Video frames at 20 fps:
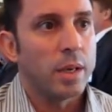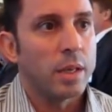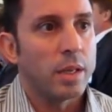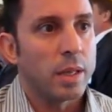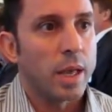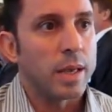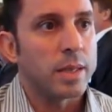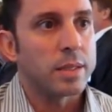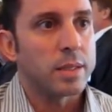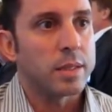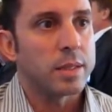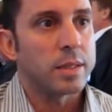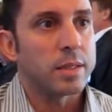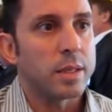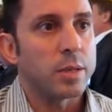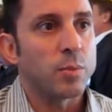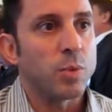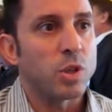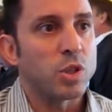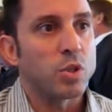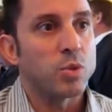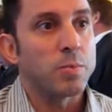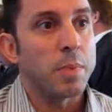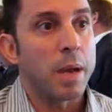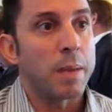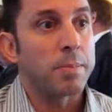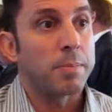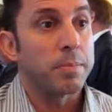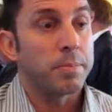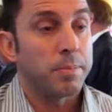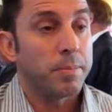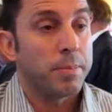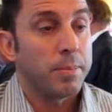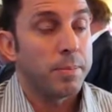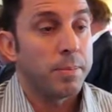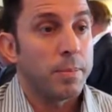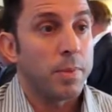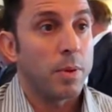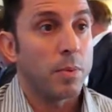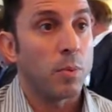licensed, and
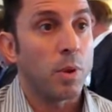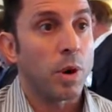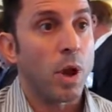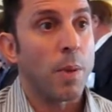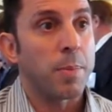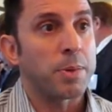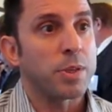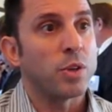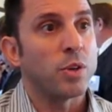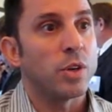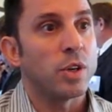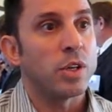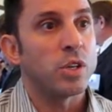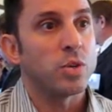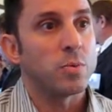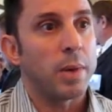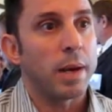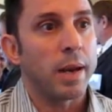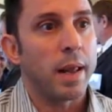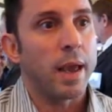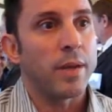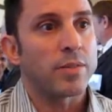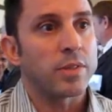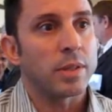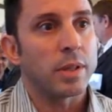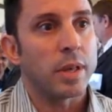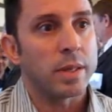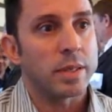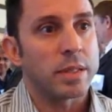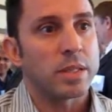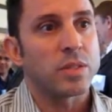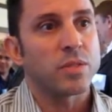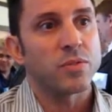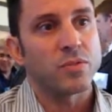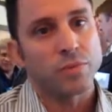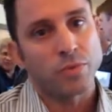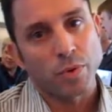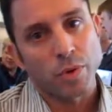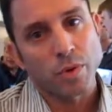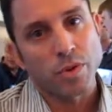what opportunities you might have to license
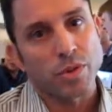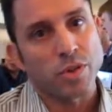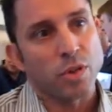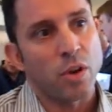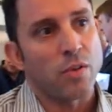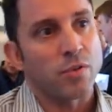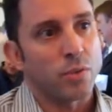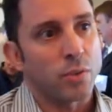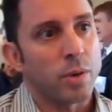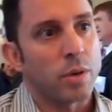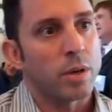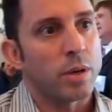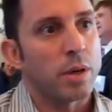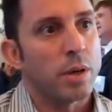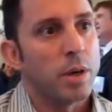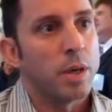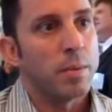further software